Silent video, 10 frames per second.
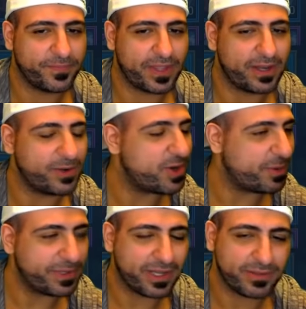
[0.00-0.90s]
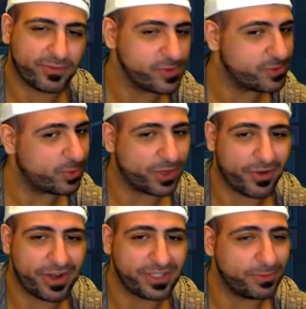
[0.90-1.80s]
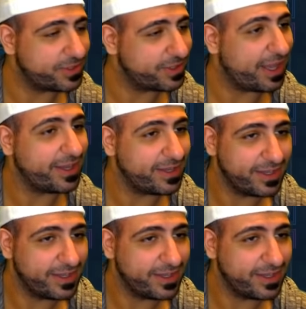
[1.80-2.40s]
I don't know how many times I've used the word crazy, but this guy,